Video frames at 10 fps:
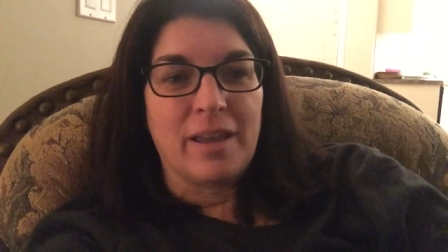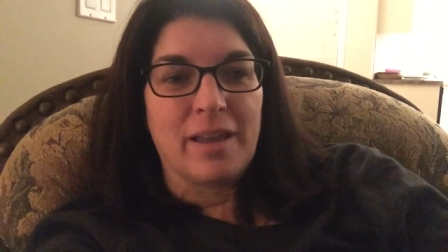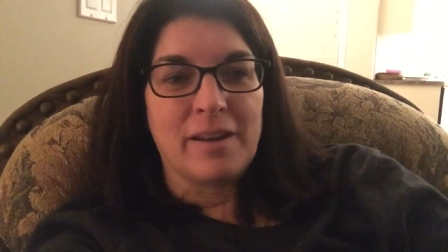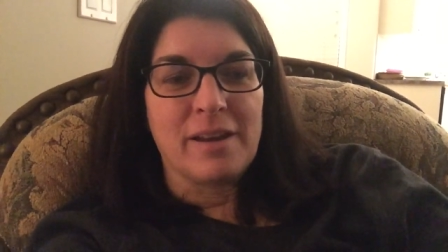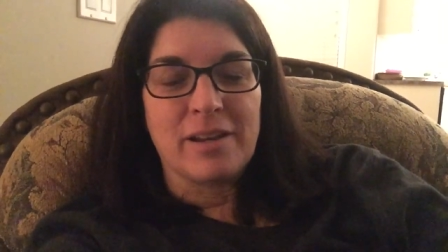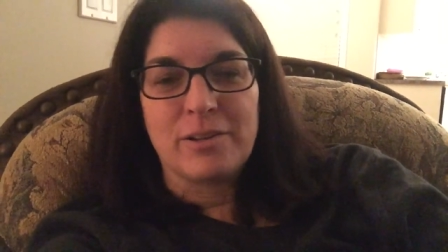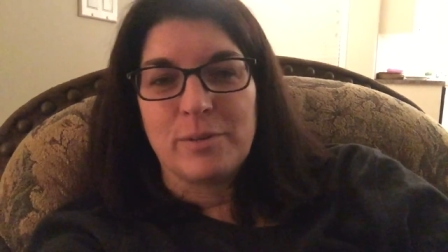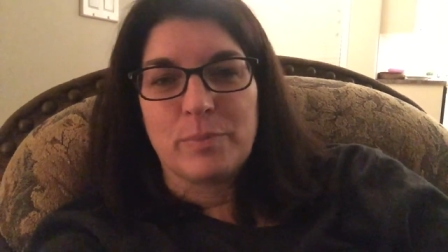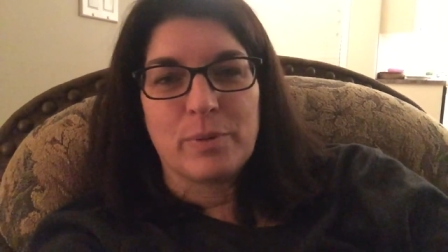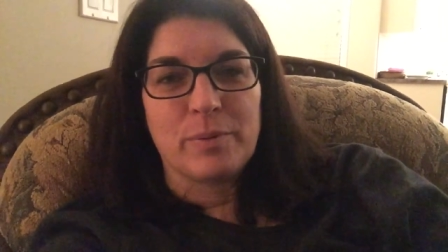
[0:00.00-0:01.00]
and I
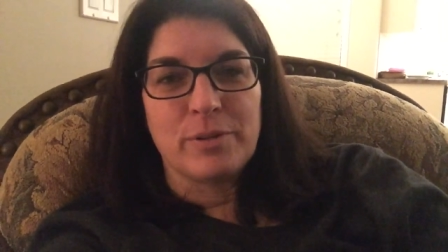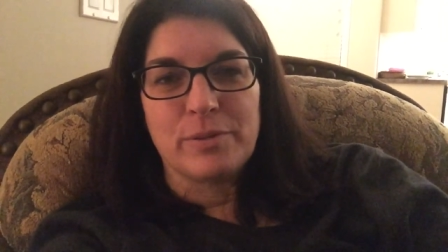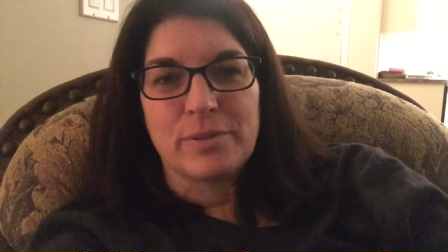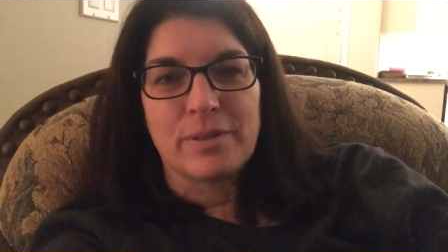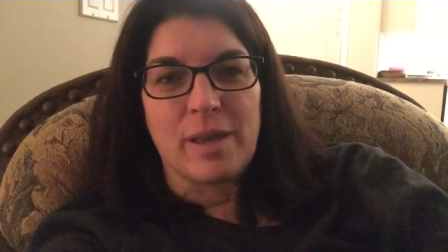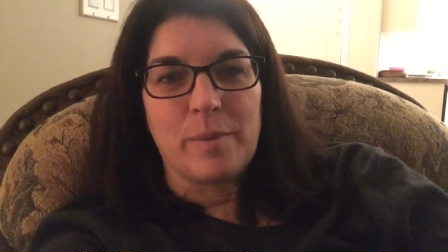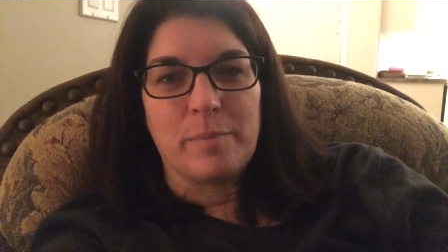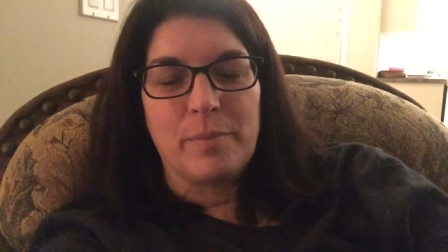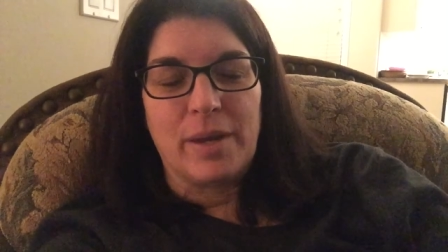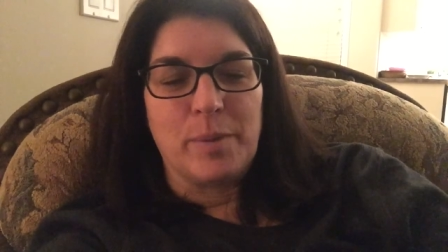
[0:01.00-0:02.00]
couldn't produce that
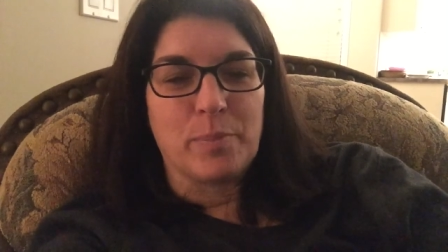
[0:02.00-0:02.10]
many